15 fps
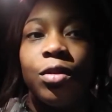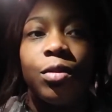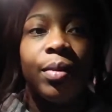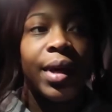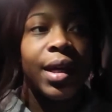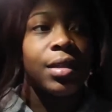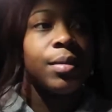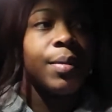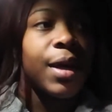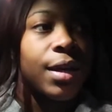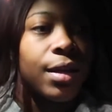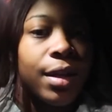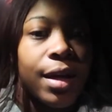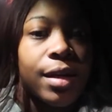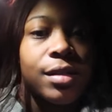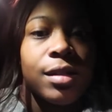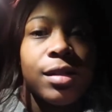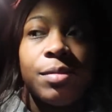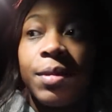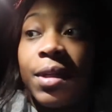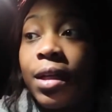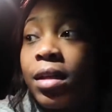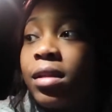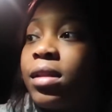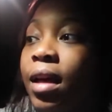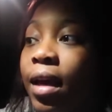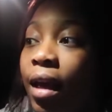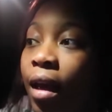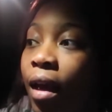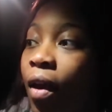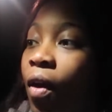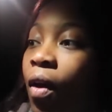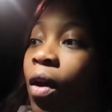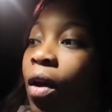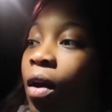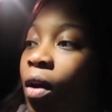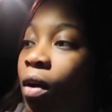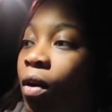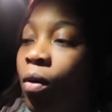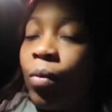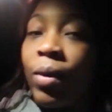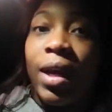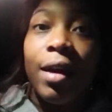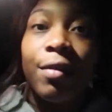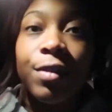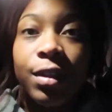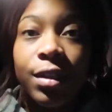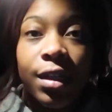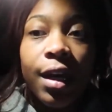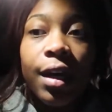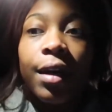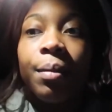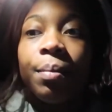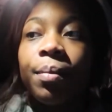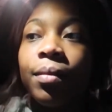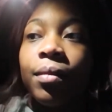two back-to-back -back classes because, hey, we have the time.